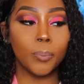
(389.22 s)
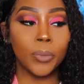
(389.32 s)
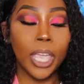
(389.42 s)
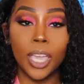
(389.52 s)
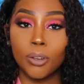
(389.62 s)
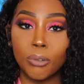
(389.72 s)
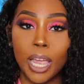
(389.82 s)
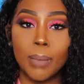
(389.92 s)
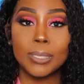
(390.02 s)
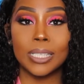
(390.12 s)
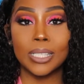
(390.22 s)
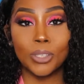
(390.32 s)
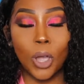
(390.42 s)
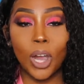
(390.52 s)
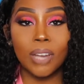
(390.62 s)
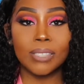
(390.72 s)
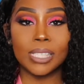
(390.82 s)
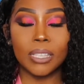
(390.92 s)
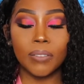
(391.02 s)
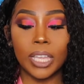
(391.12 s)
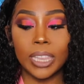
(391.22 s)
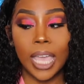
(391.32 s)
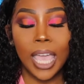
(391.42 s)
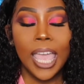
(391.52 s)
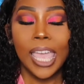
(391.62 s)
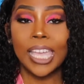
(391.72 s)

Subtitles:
head wraps and scarves and stuff like that.